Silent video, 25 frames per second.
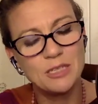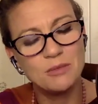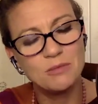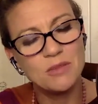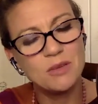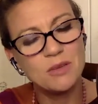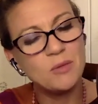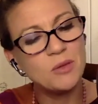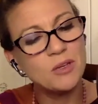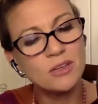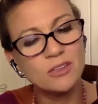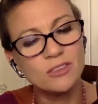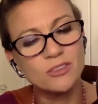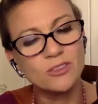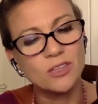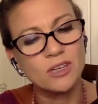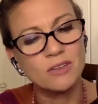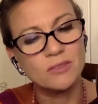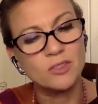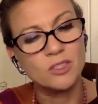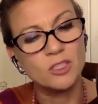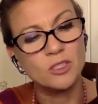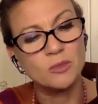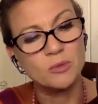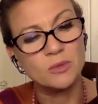Maybe all
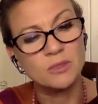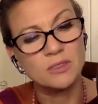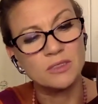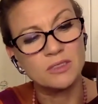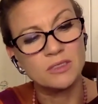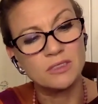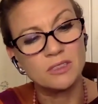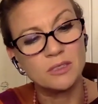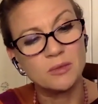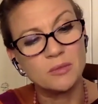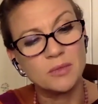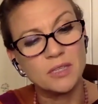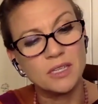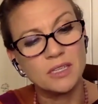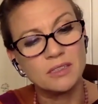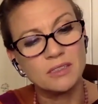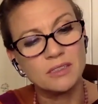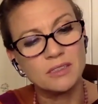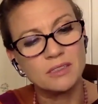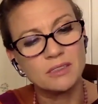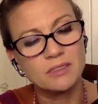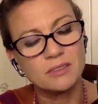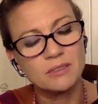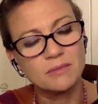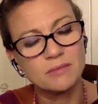travel opens us up like
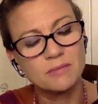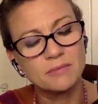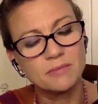this.